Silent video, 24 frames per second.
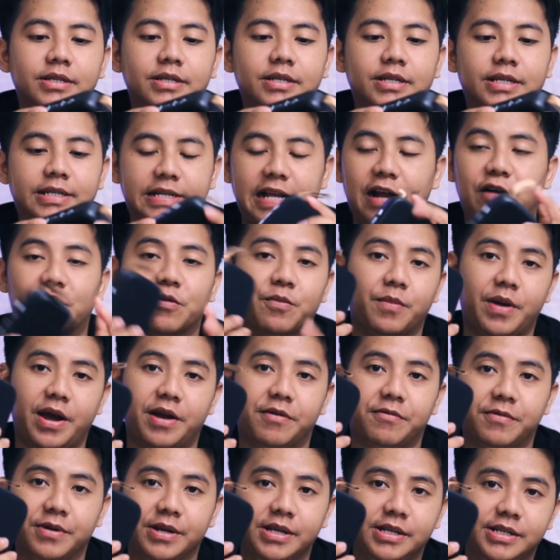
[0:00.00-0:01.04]
it's out of
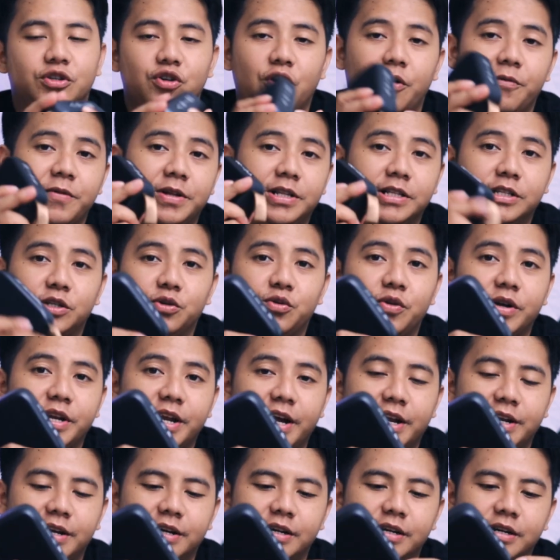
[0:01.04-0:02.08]
battery. So I will do
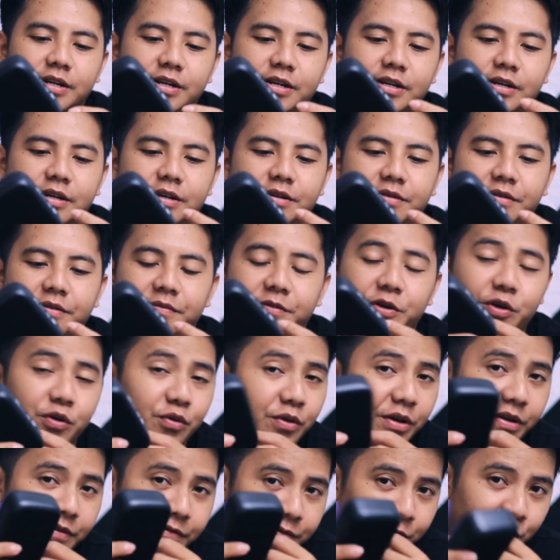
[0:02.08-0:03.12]
another review
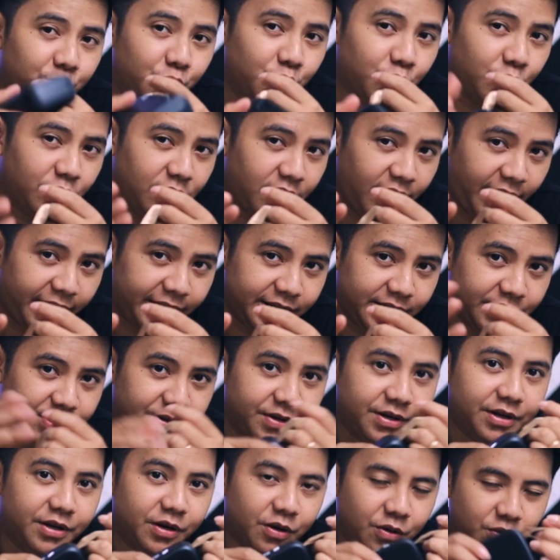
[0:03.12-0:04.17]
if you like to
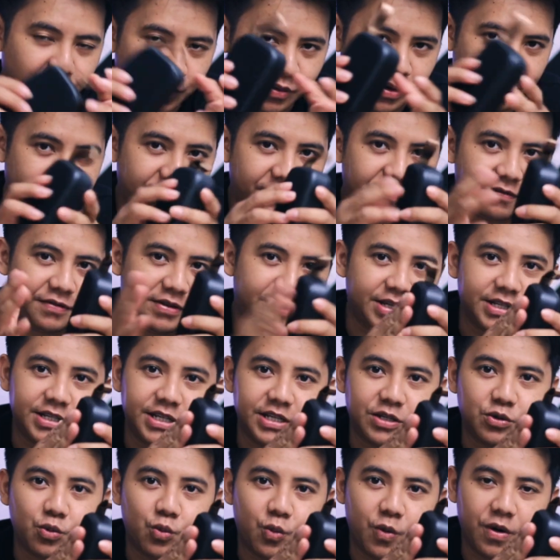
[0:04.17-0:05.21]
know if this
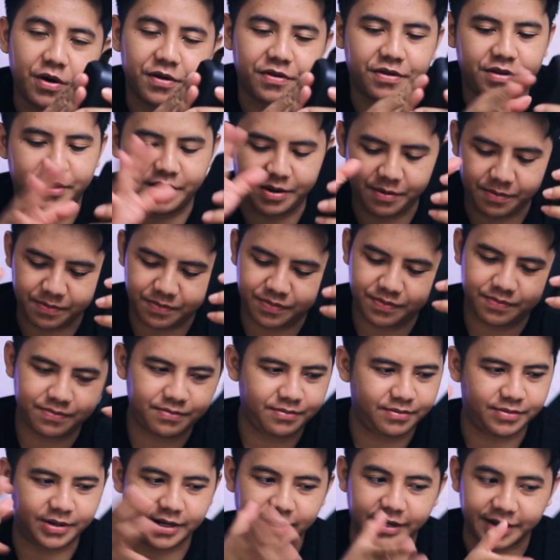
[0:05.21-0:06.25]
is worth
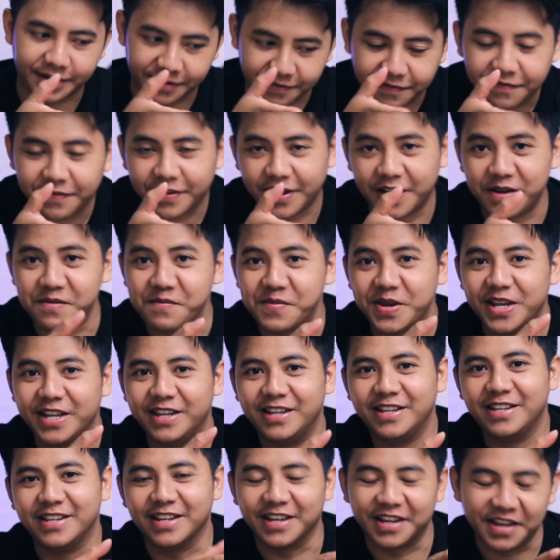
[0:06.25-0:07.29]
the gift. I mean,
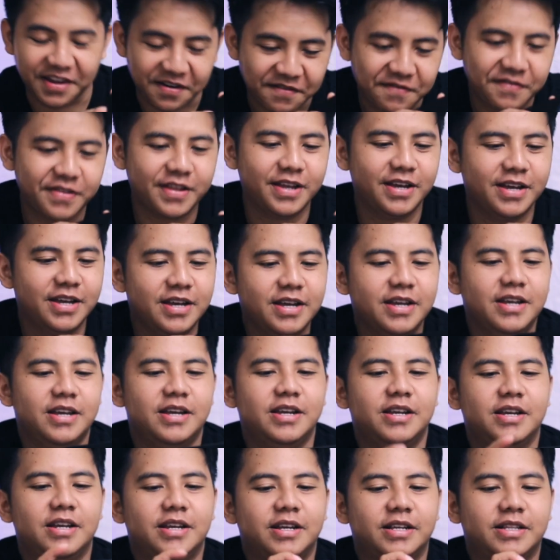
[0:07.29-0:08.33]
the gift.
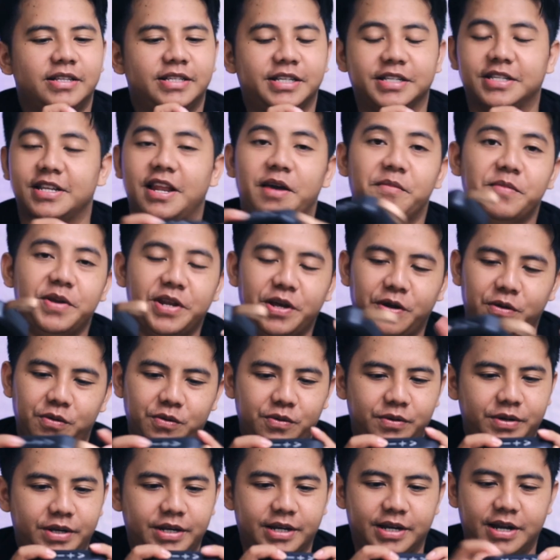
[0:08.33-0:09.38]
Just let me know
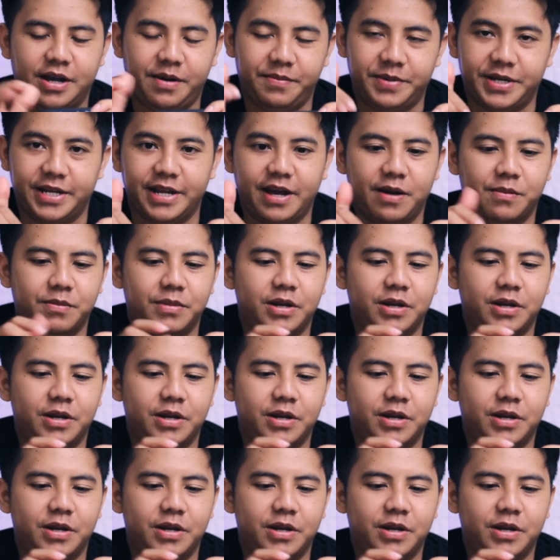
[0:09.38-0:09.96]
in the comment down